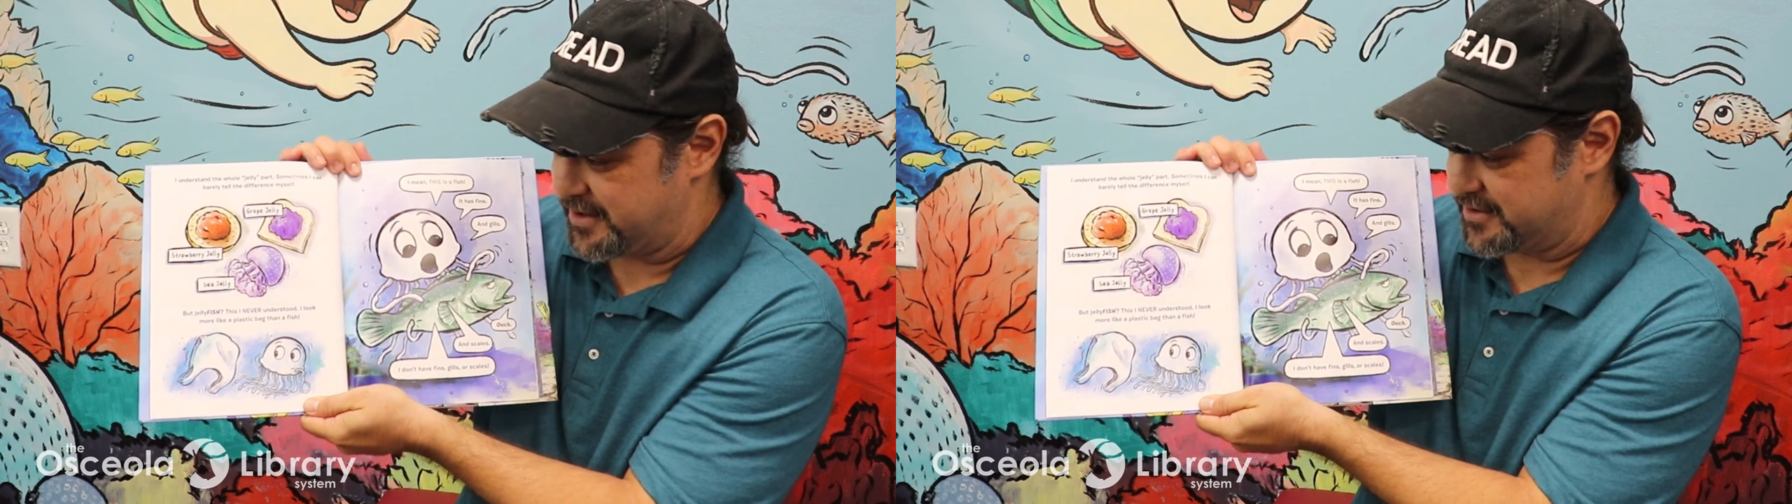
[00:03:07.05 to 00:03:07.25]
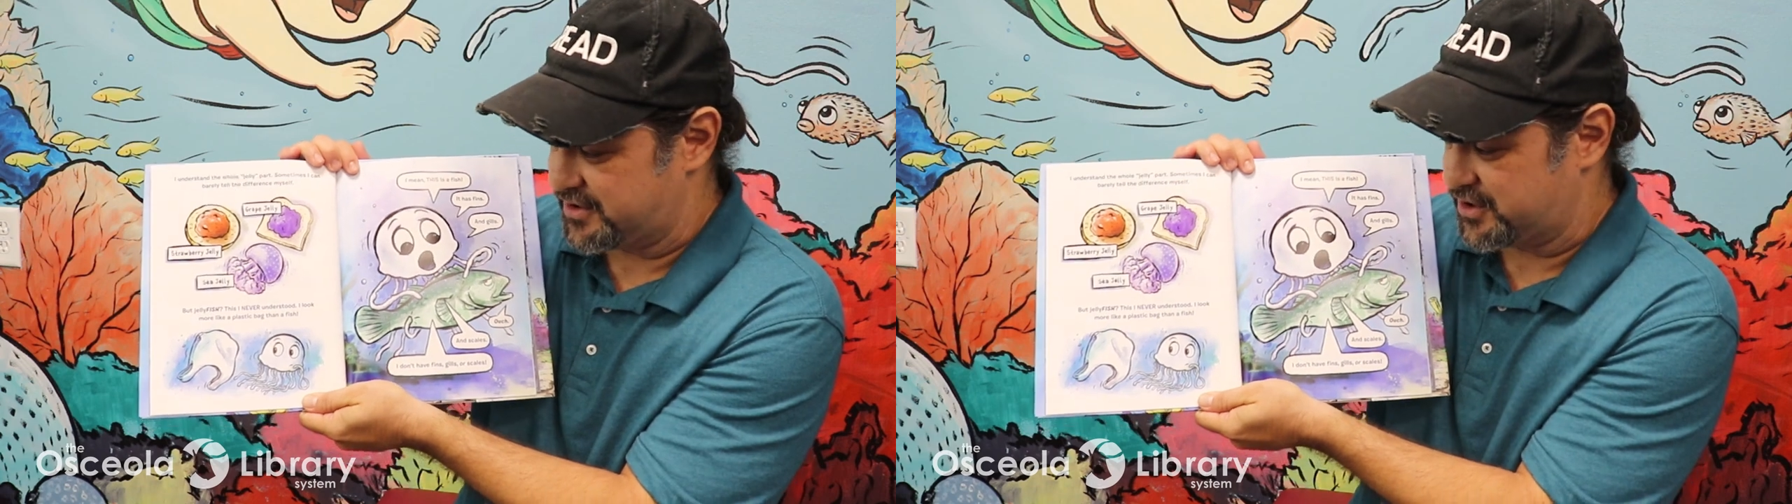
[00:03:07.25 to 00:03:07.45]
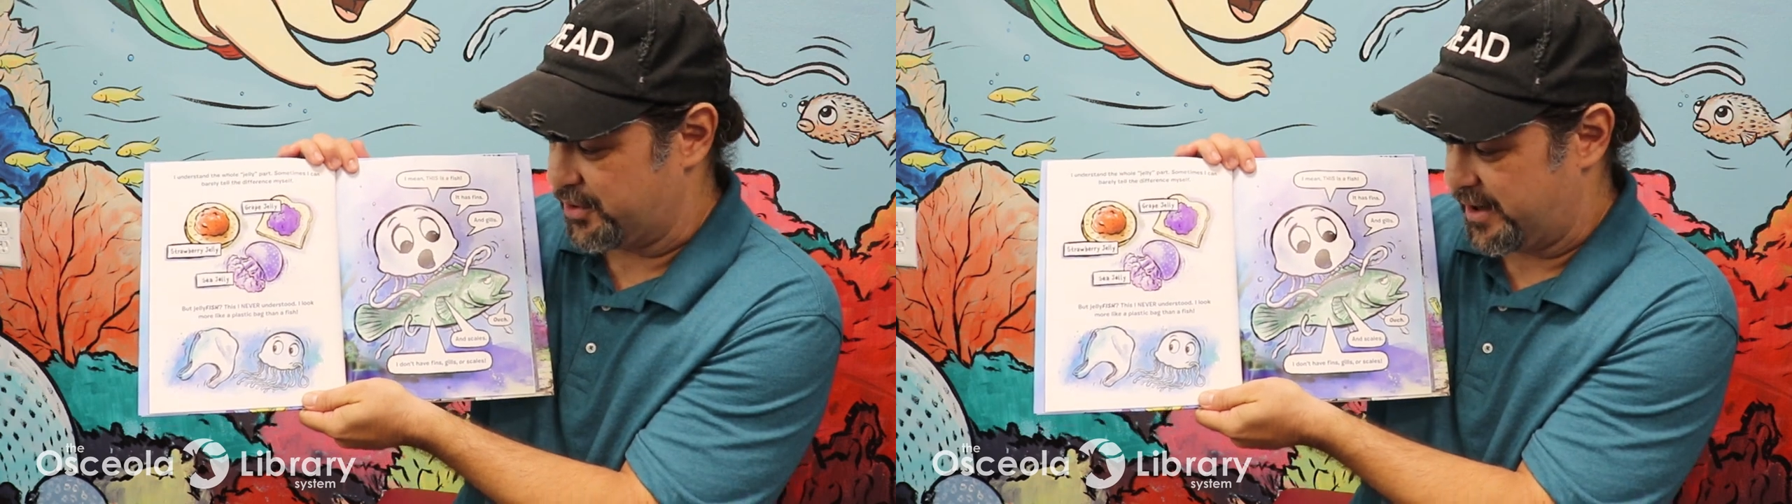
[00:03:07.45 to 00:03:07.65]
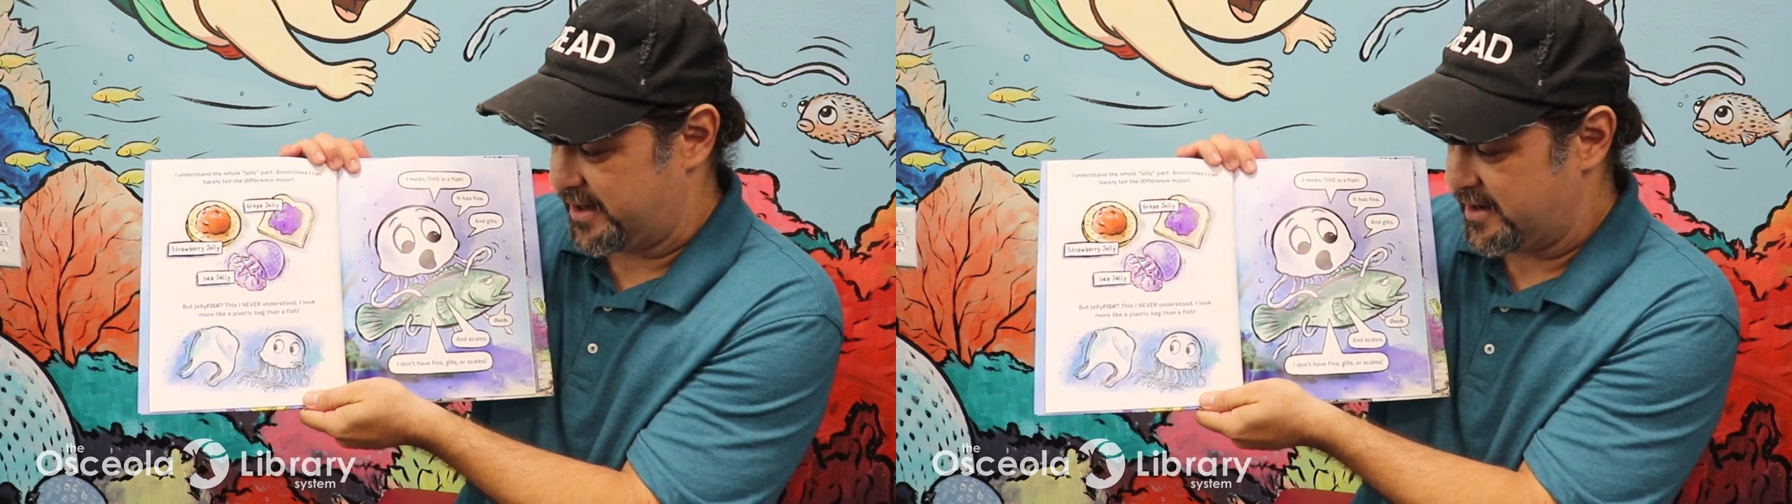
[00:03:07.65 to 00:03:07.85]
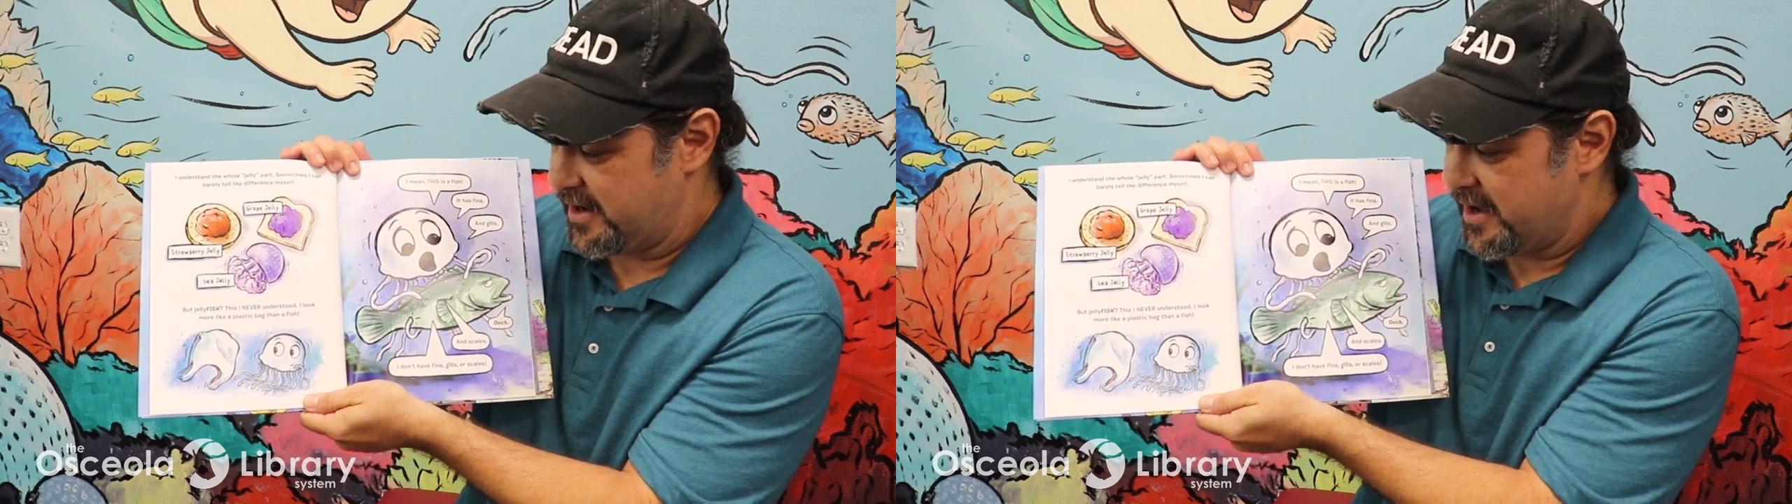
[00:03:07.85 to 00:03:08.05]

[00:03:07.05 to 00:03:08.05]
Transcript: understood.